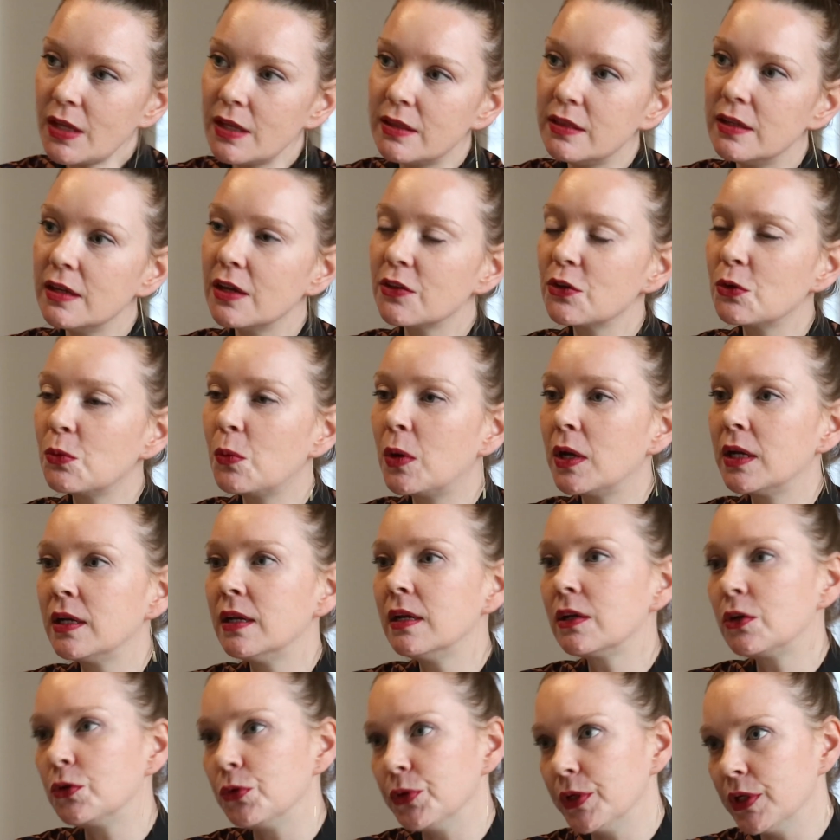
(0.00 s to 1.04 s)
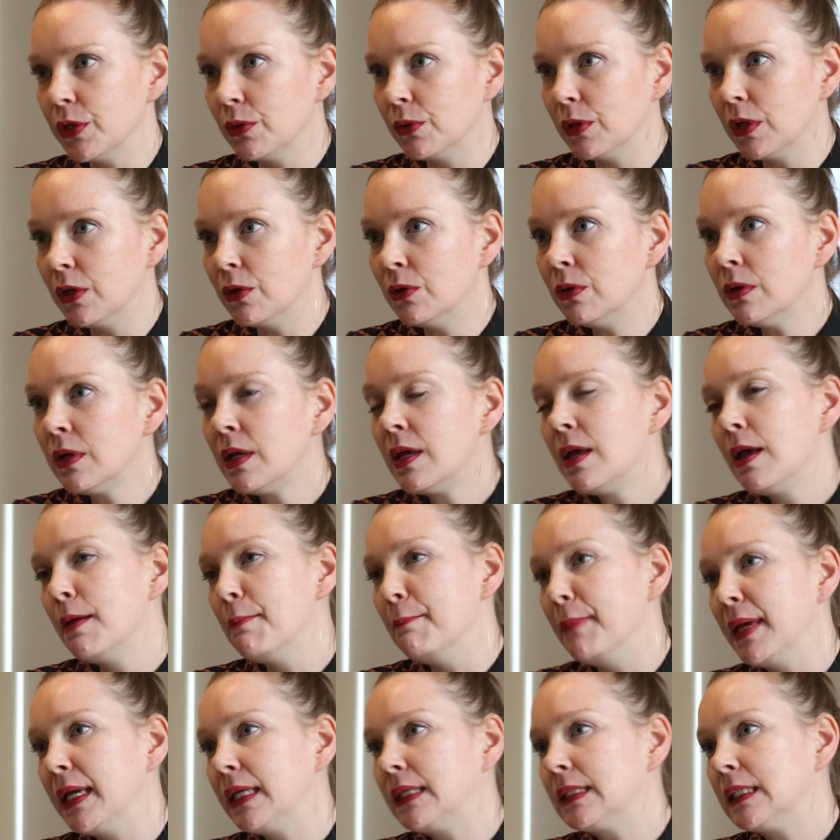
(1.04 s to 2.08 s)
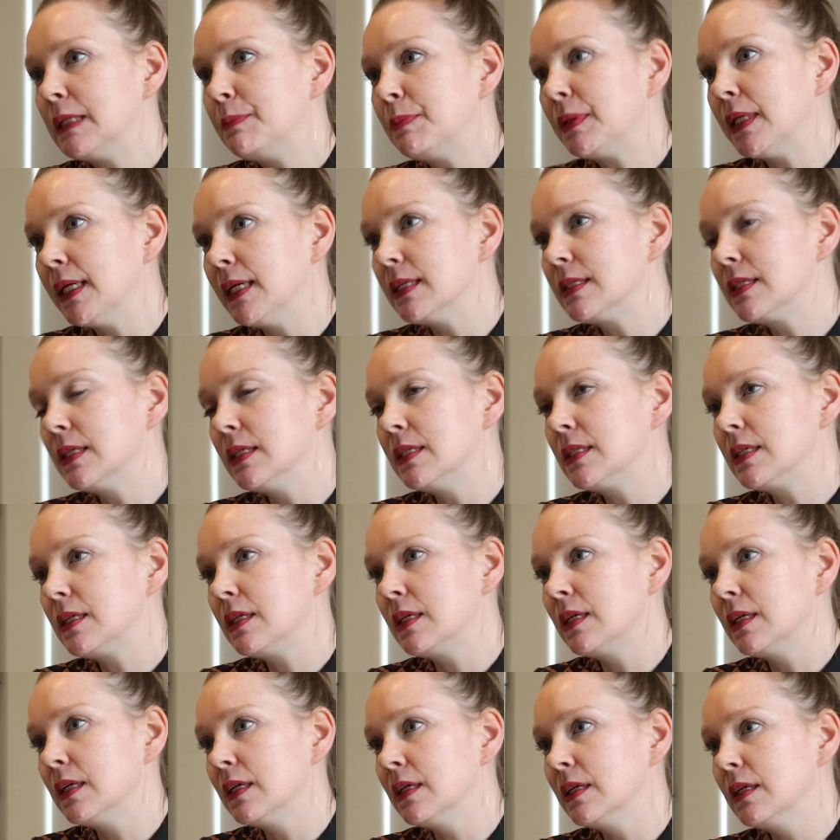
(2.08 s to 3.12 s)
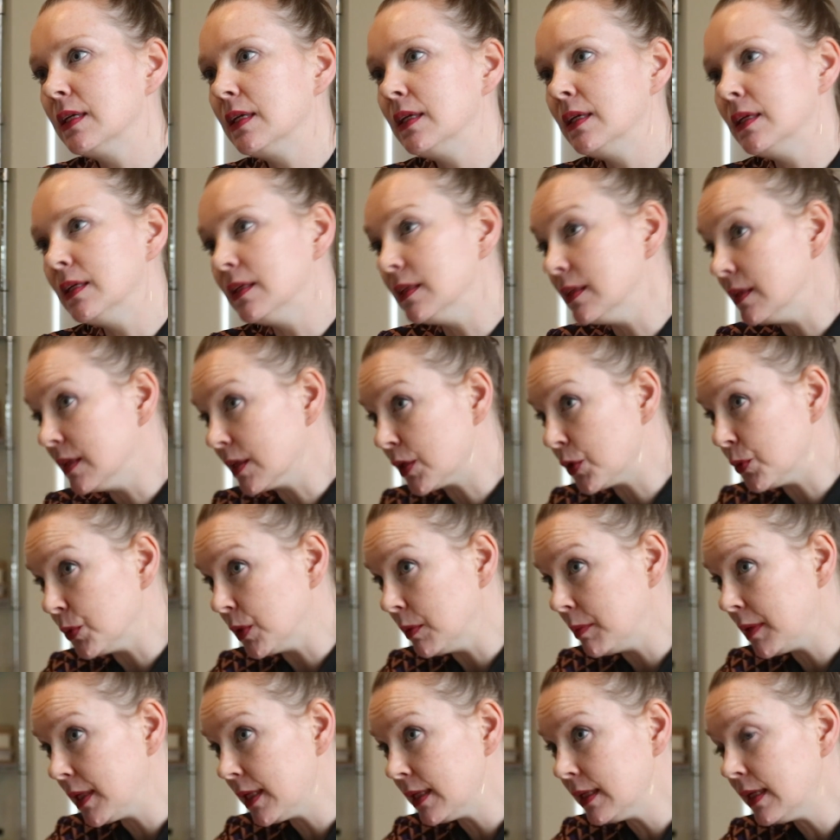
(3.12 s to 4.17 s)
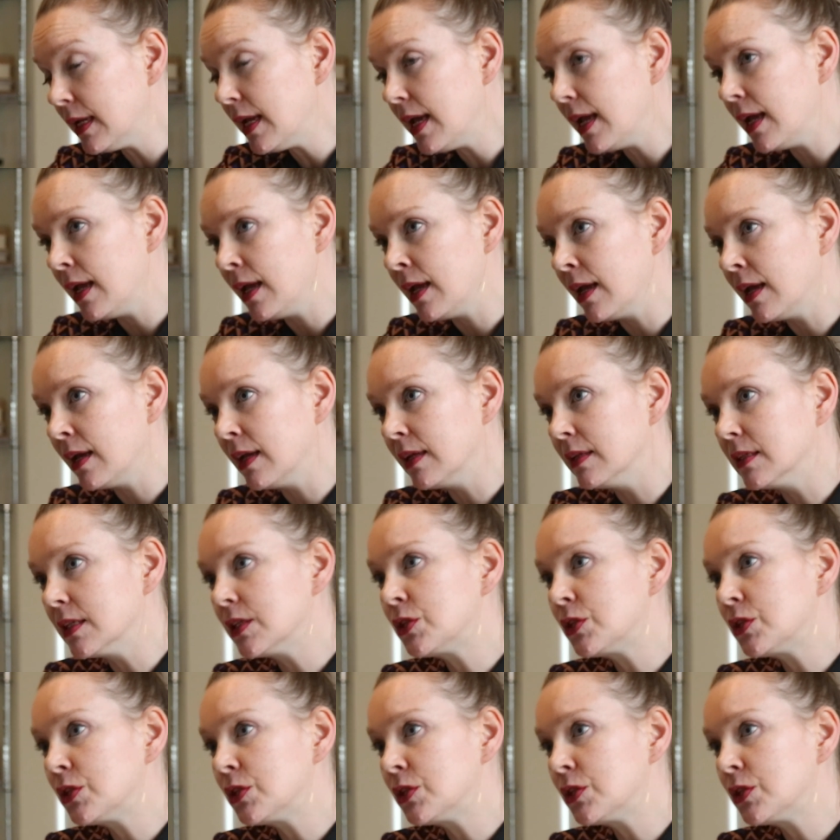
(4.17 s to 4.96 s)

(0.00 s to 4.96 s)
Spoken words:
The other one, Criollo, mainly planted in the Caribbean, and